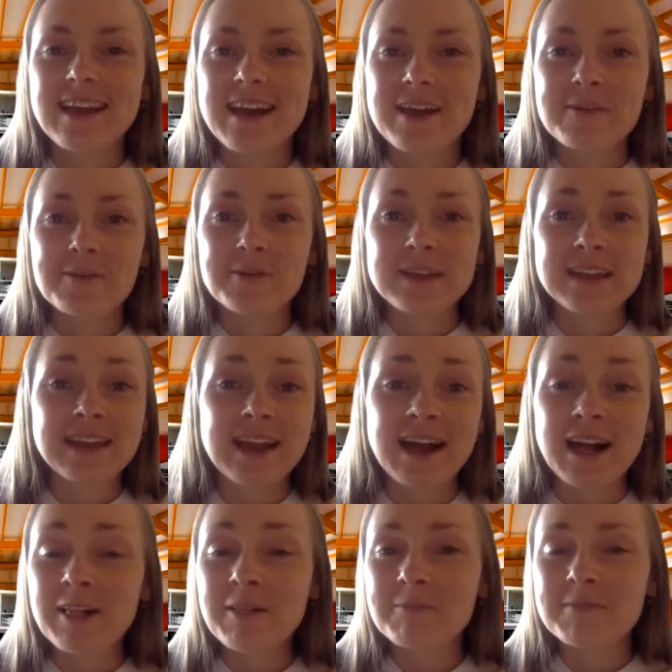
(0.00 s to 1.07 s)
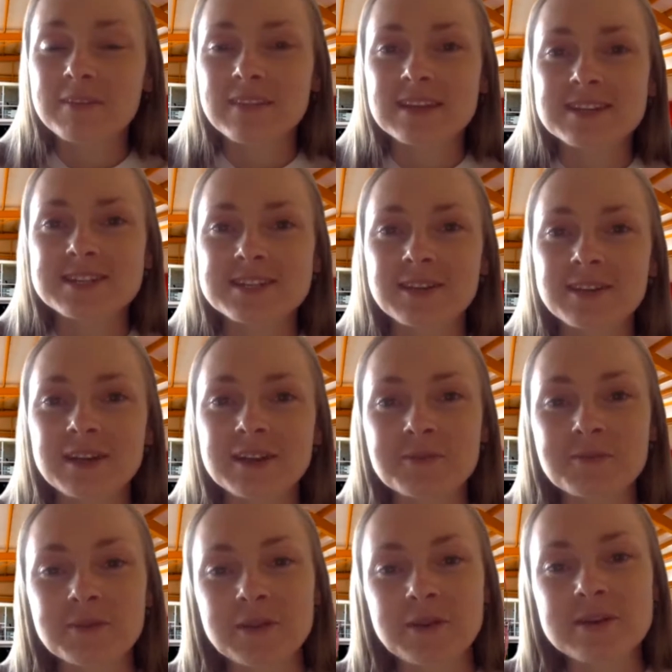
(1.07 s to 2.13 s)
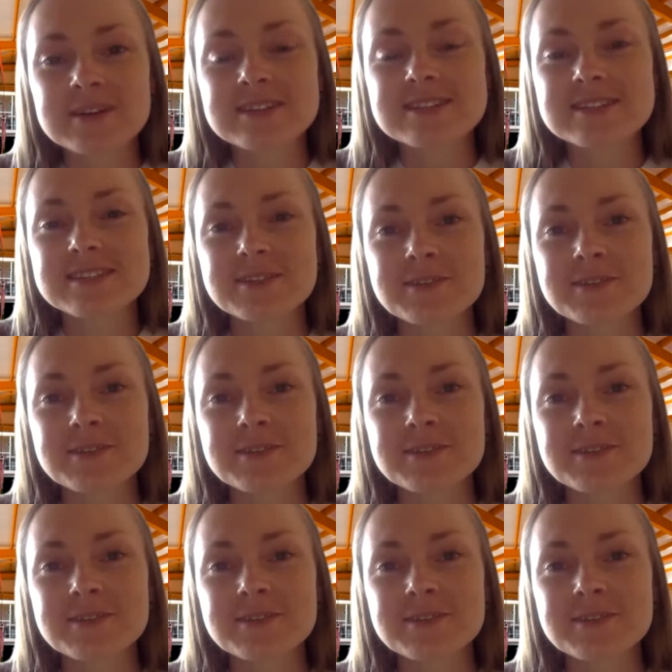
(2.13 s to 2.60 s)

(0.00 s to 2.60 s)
And we help potential entrepreneurs